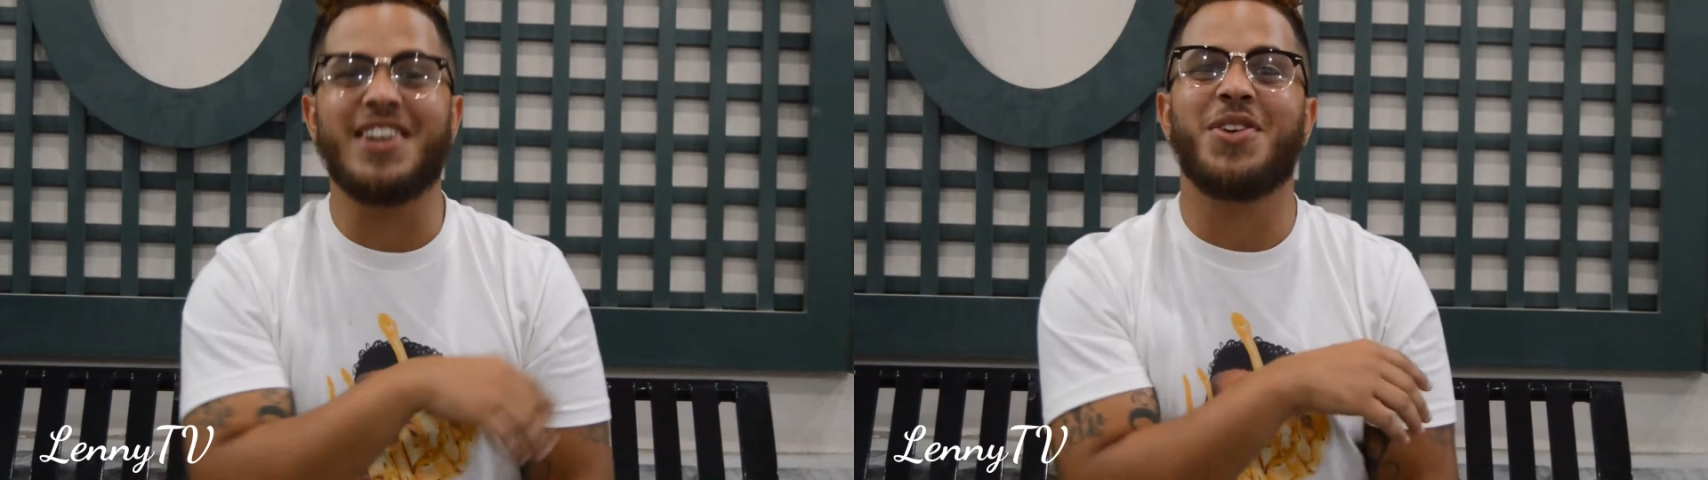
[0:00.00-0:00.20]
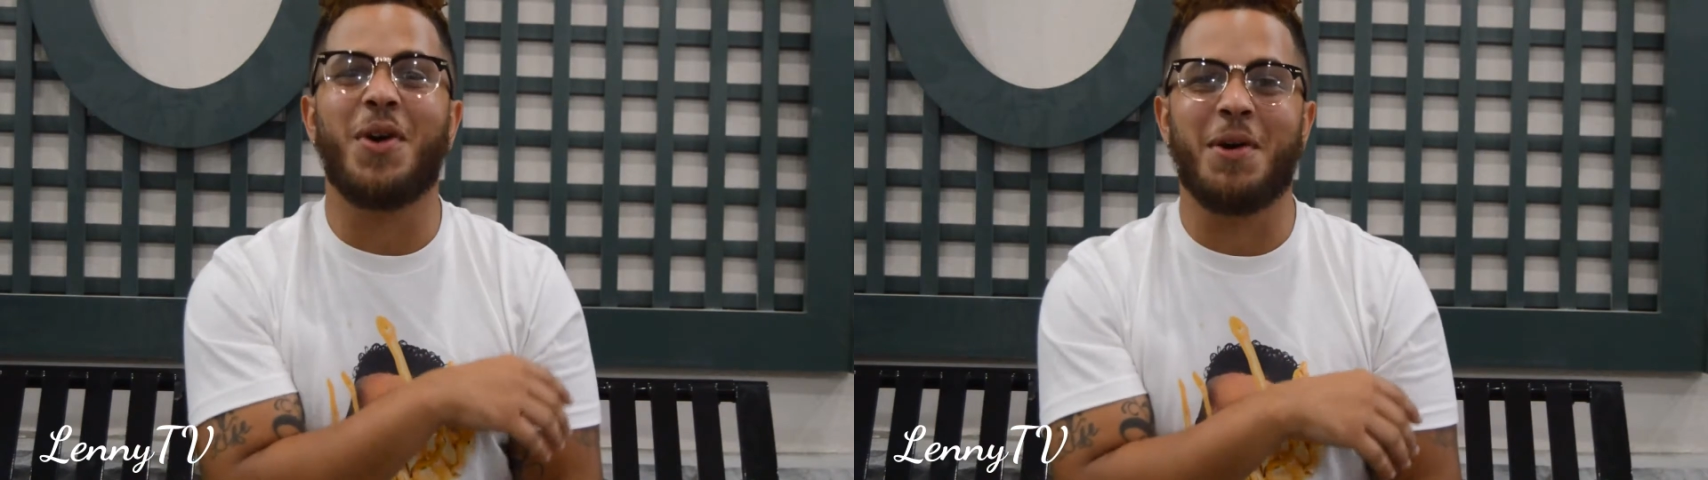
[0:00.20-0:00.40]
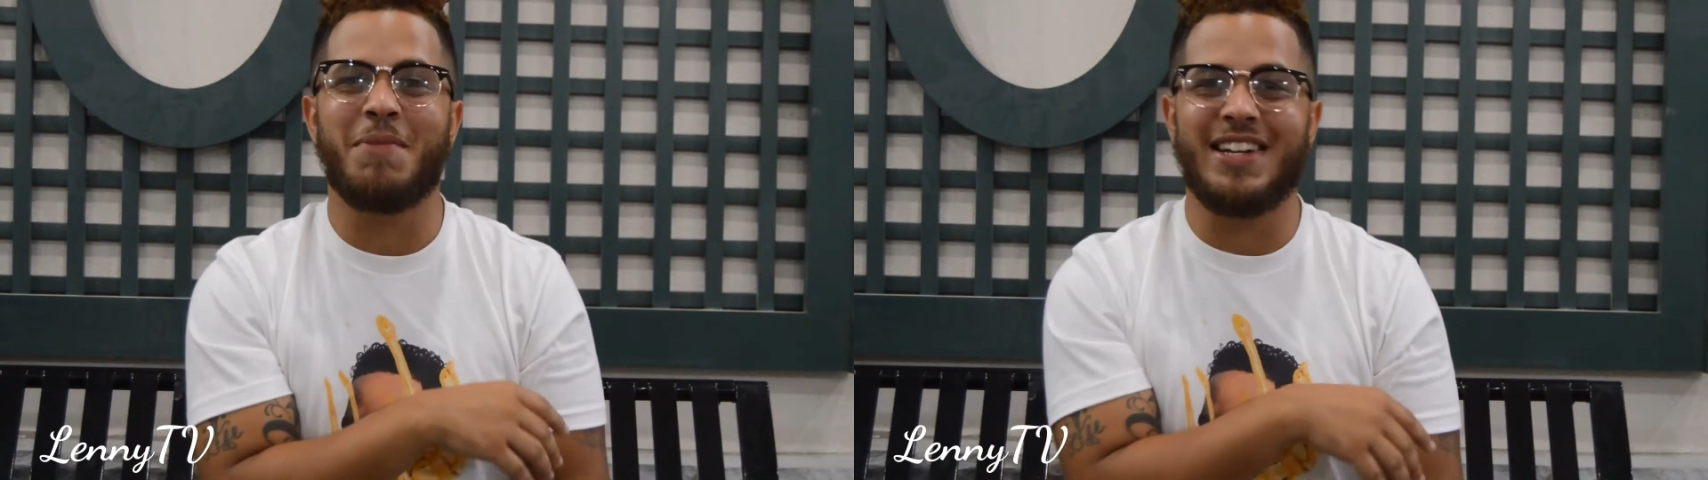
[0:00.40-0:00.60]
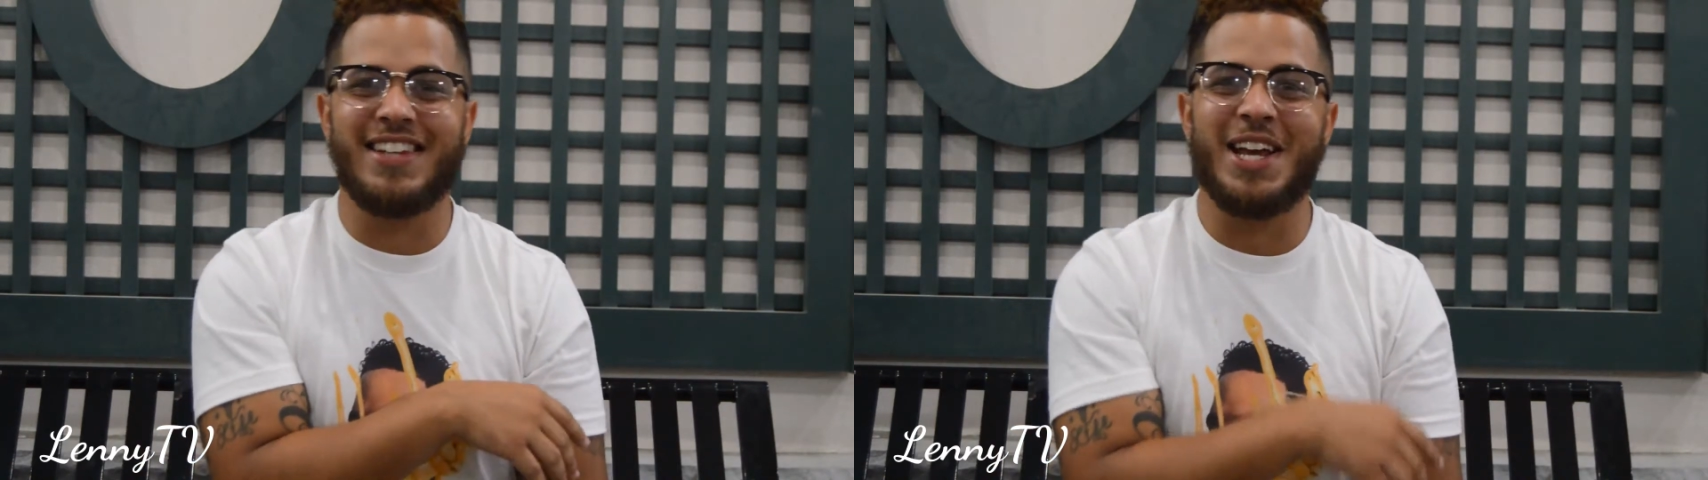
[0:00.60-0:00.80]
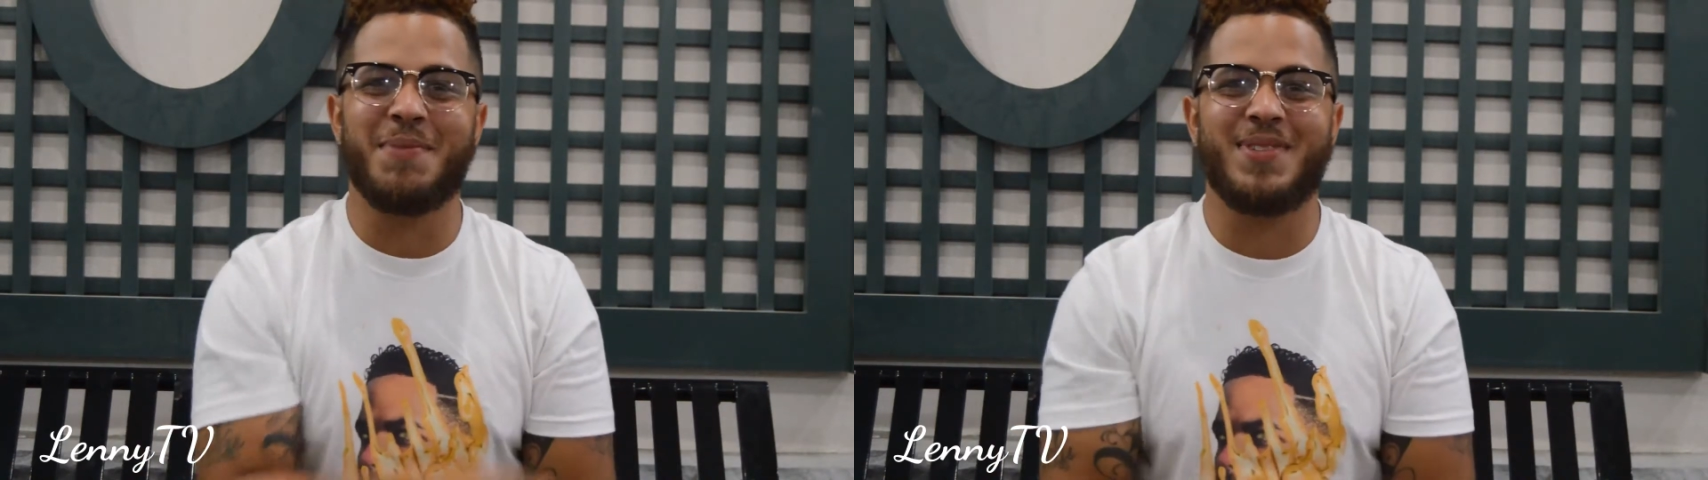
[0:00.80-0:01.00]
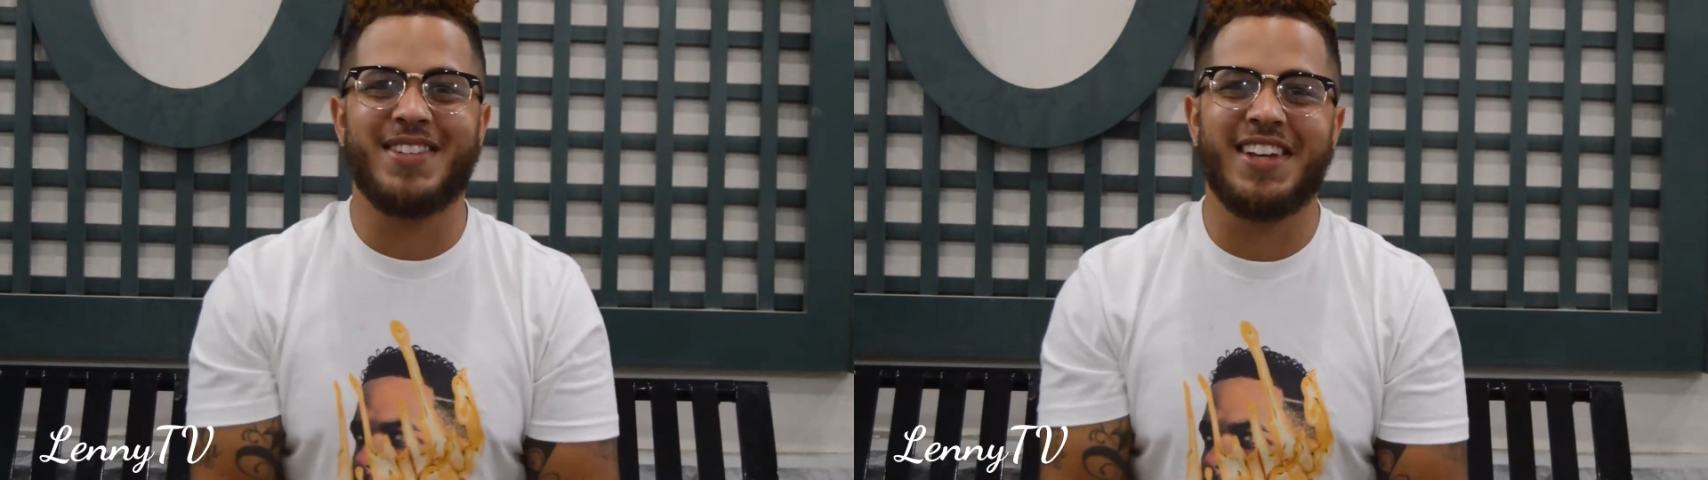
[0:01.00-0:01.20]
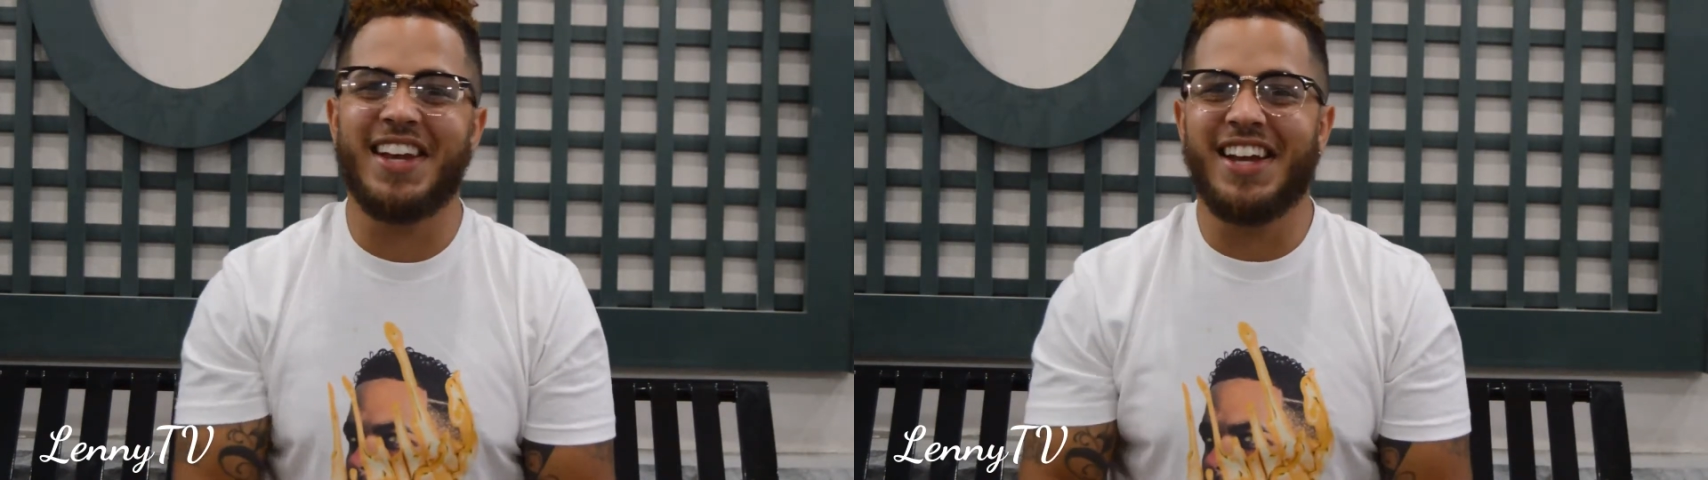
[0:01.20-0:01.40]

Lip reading: his R&B tapes,